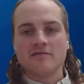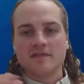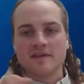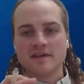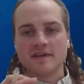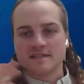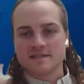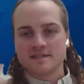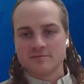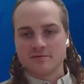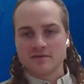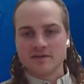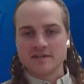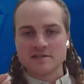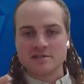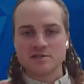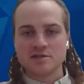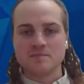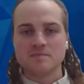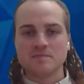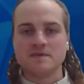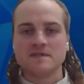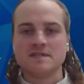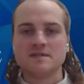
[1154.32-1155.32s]
kind of this
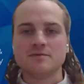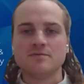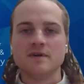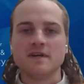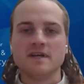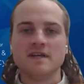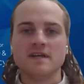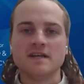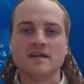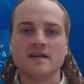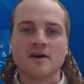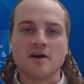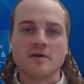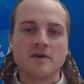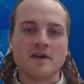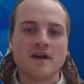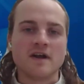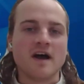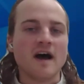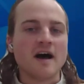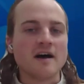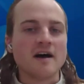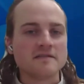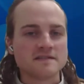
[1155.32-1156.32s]
relationship between
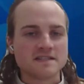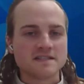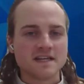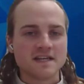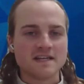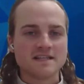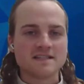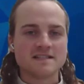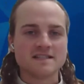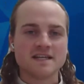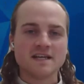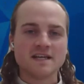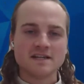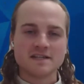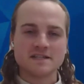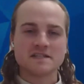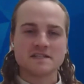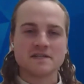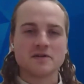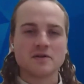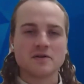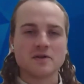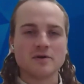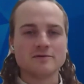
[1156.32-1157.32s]
carbon offsets and
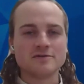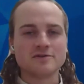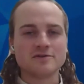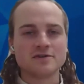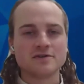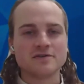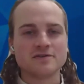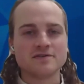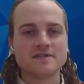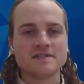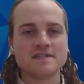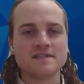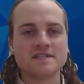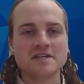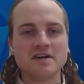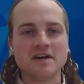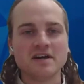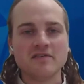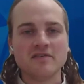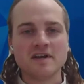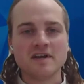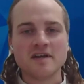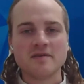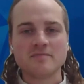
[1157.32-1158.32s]
disclosures. Do
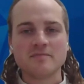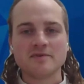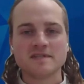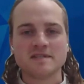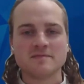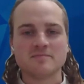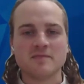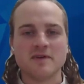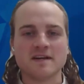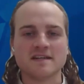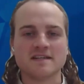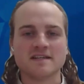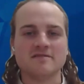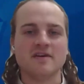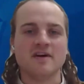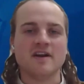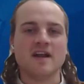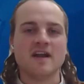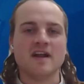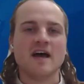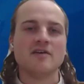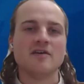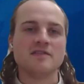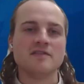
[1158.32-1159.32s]
you have any perspective
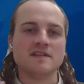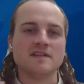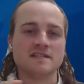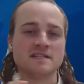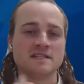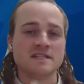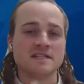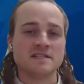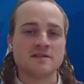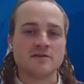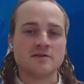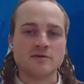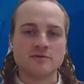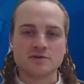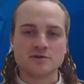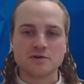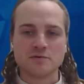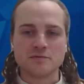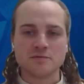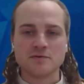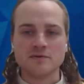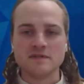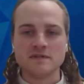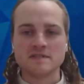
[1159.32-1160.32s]
on how these
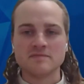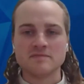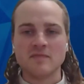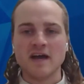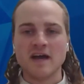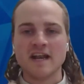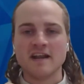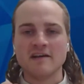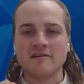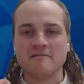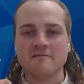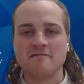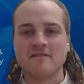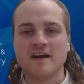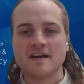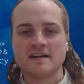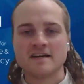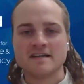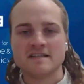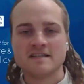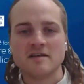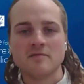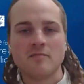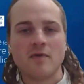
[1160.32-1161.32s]
disclosure rules might
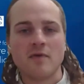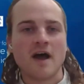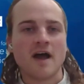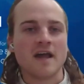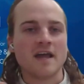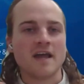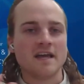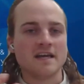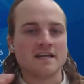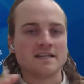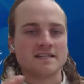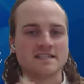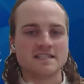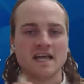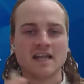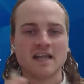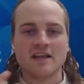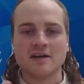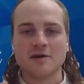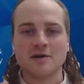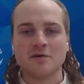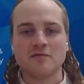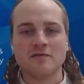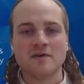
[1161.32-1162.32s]
affect the buying and
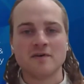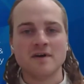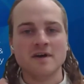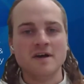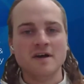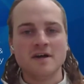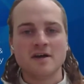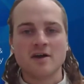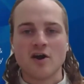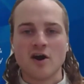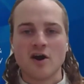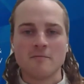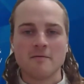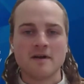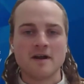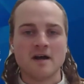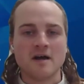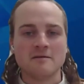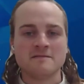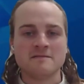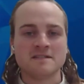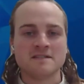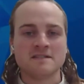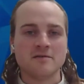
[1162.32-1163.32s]
selling of carbon
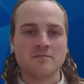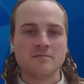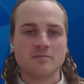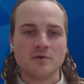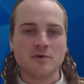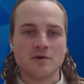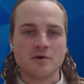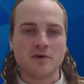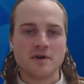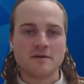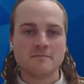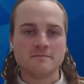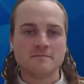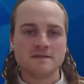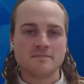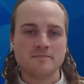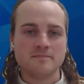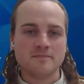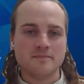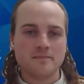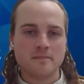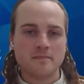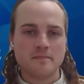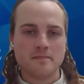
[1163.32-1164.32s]
offset
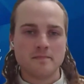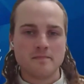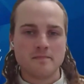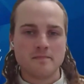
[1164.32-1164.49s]
programs?